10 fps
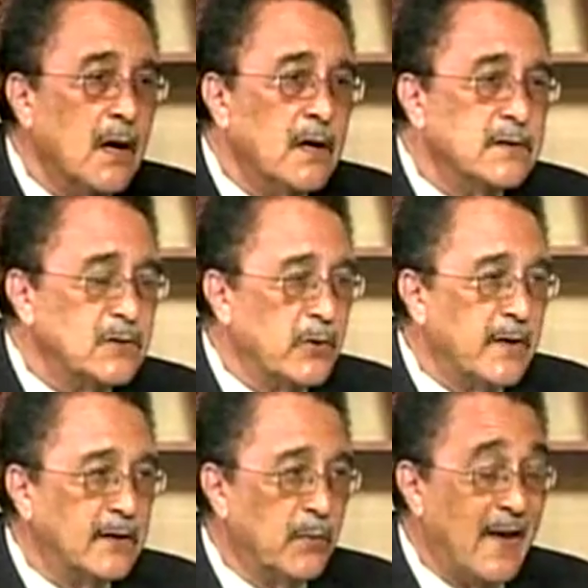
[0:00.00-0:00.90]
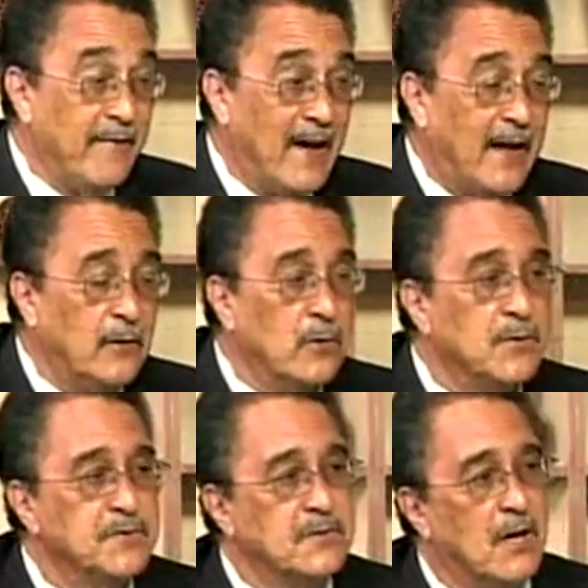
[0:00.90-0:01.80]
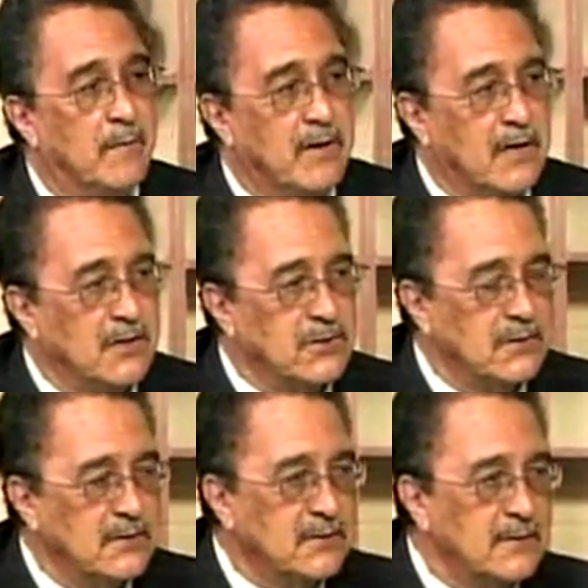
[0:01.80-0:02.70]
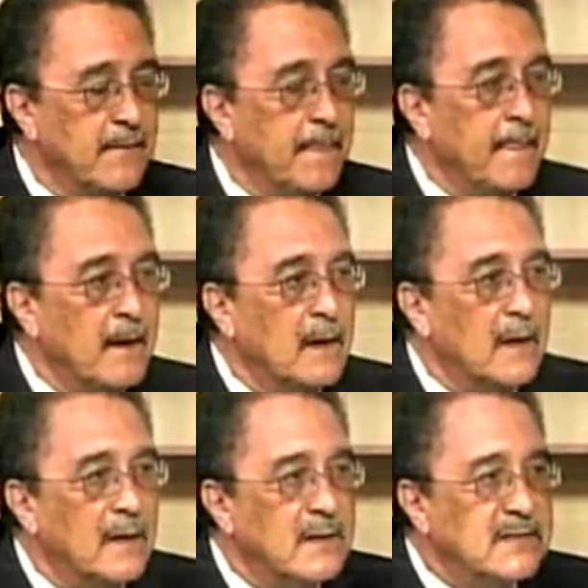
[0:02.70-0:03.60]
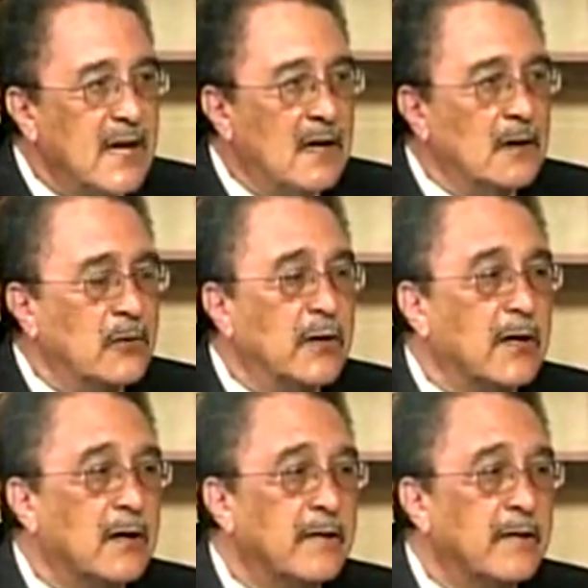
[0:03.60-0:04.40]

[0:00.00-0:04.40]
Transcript: so that we have had those obligations. The second critical